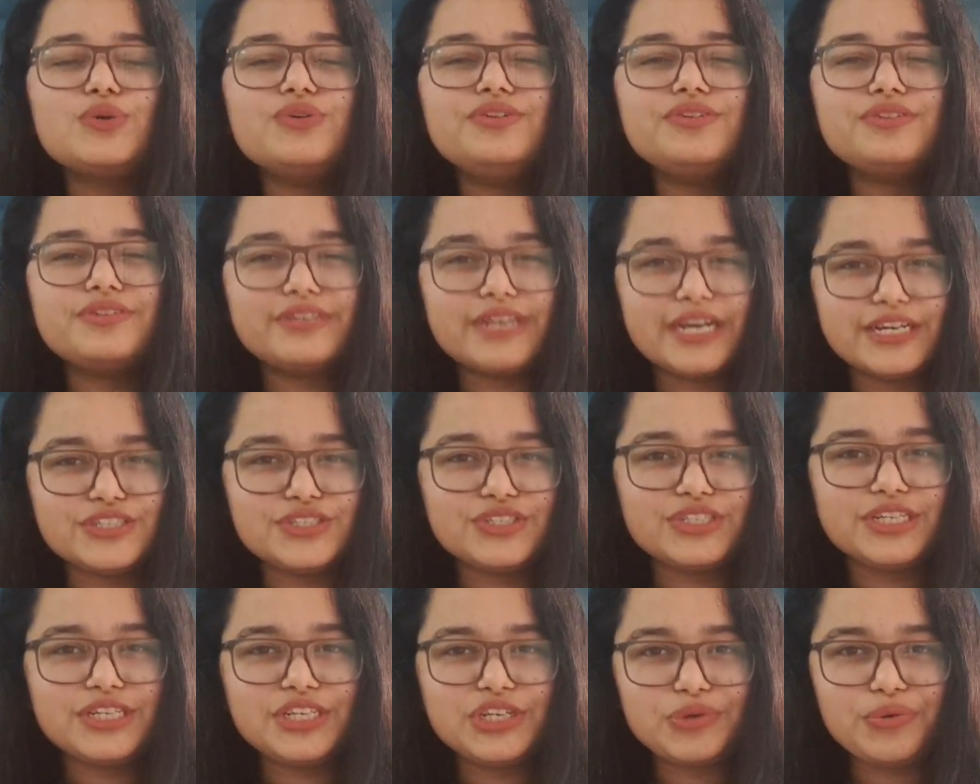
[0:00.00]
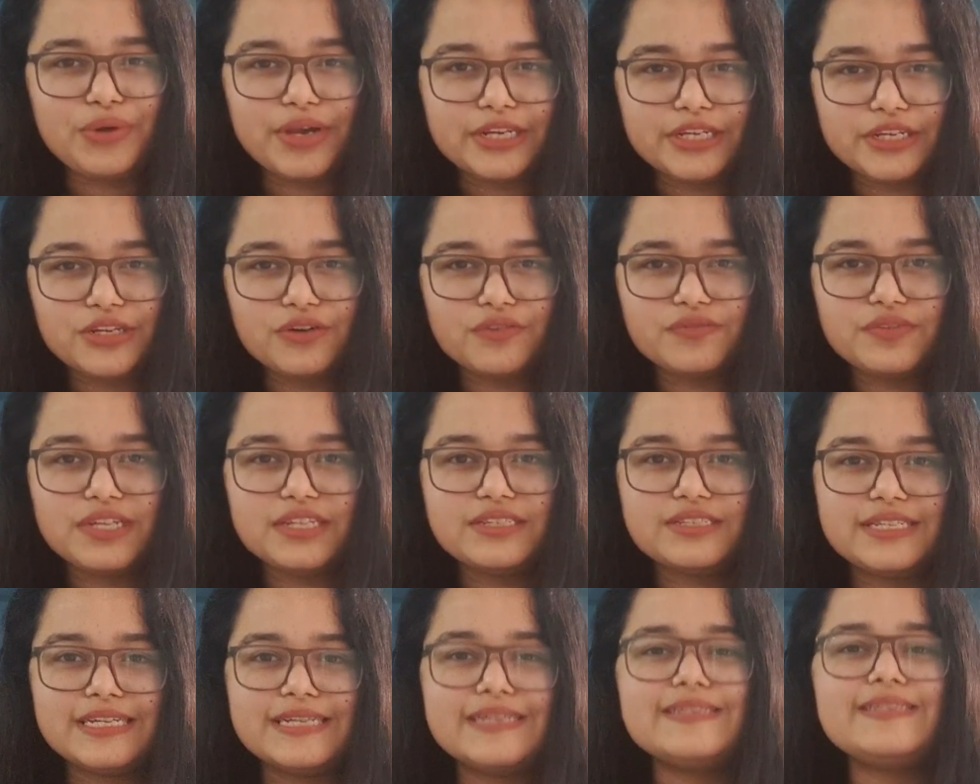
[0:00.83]
Don't rush into any
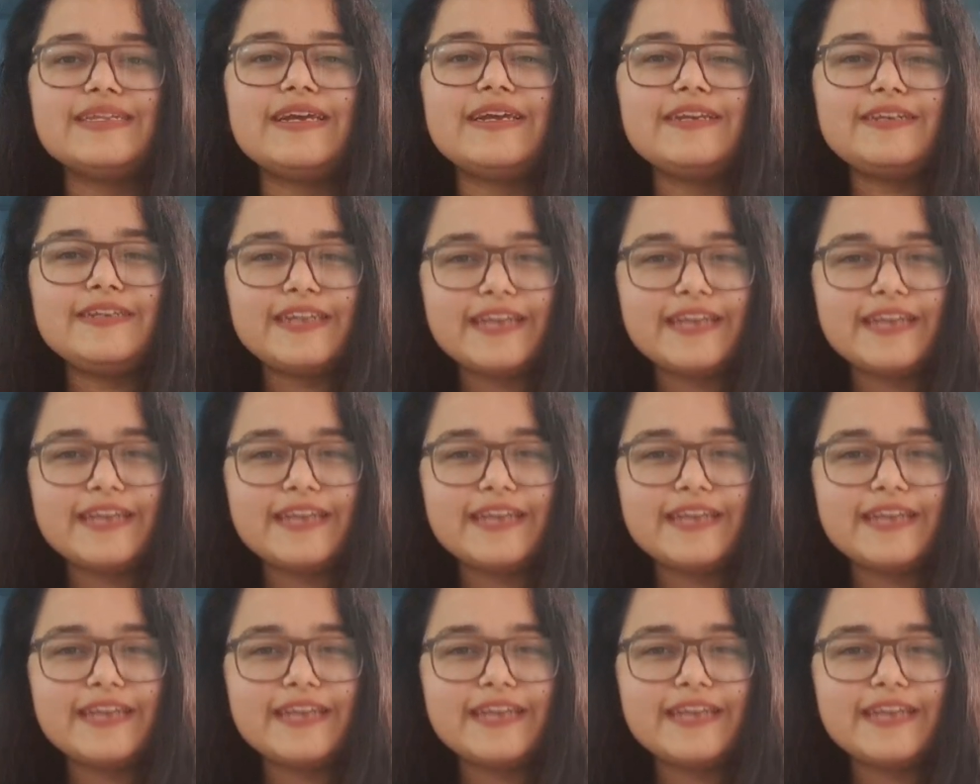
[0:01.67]
of these things.